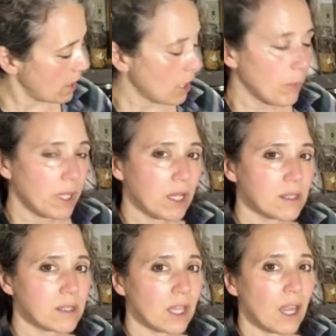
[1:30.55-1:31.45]
Now,
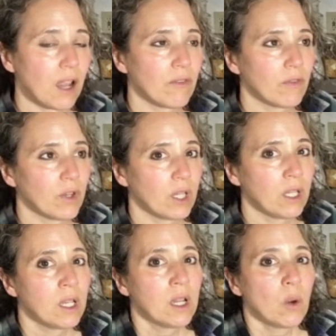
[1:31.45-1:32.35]
because they have a
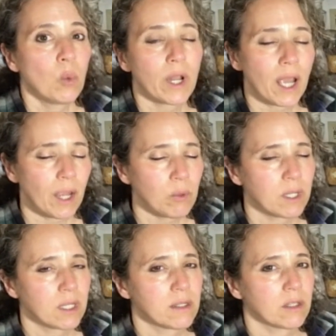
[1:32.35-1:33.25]
very, what I
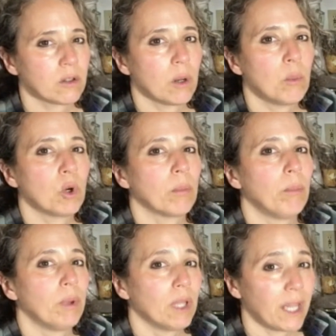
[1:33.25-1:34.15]
would consider a more
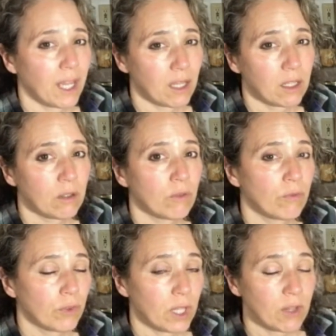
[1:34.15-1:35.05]
bland
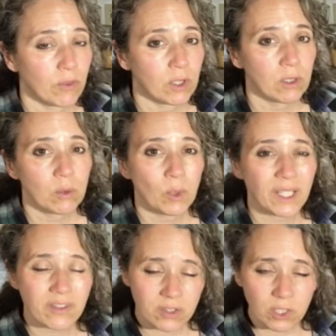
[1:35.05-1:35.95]
flavor,
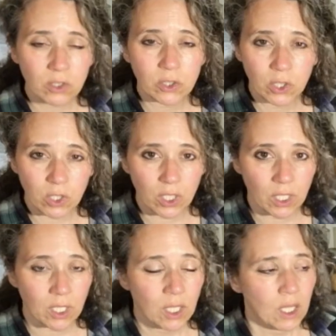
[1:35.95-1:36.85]
while still
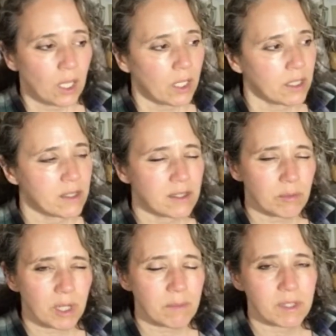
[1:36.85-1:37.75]
good, uh, and
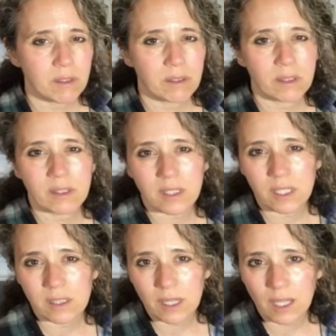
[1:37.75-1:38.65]
sometimes the
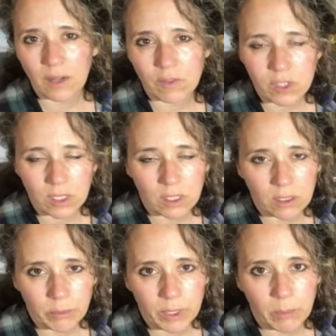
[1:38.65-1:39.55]
seeds can have just a
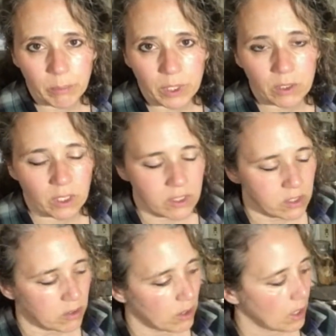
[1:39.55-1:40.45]
little bit of
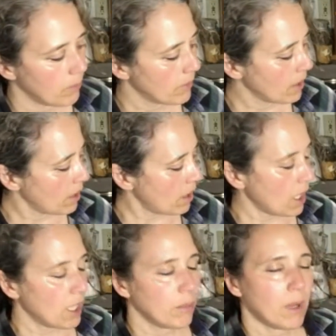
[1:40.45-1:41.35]
bitterness to them,
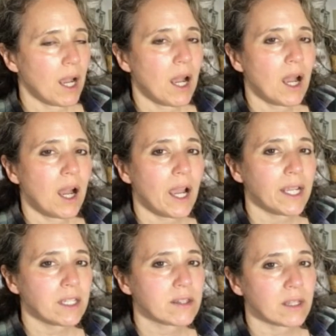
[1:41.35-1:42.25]
um,
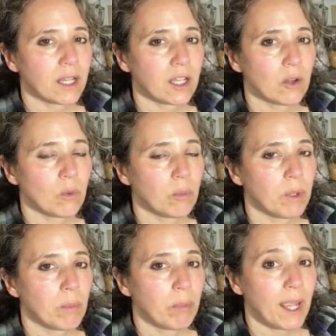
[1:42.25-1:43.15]
I decided it would
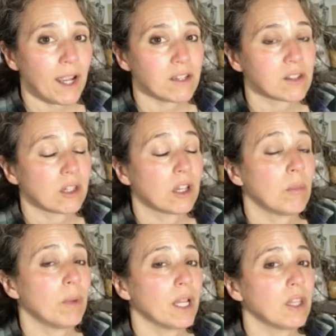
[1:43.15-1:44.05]
be best to
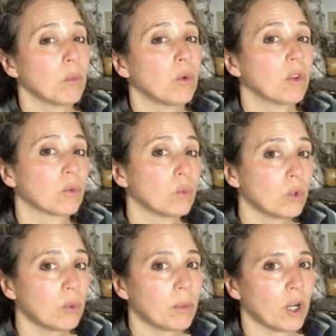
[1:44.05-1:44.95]
combine them with
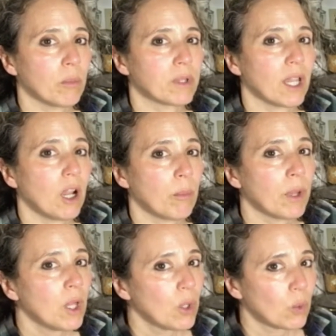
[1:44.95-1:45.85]
rhubarb to
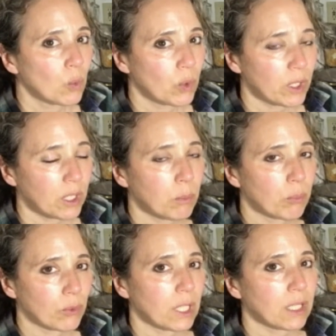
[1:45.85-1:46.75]
help really
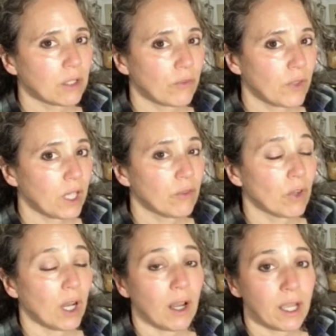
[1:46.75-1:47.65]
bring the
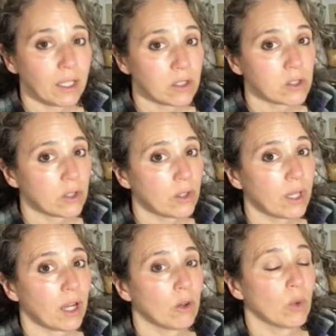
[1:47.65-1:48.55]
flavor out, and it
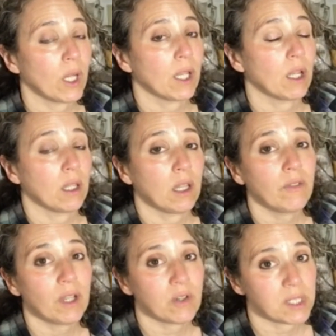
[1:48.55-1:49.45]
turned out great, and I
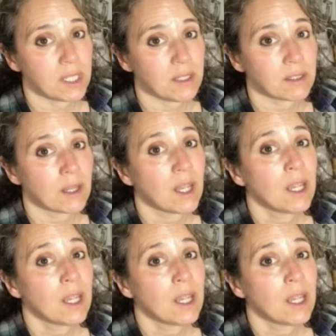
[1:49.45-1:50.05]
loved how it tastes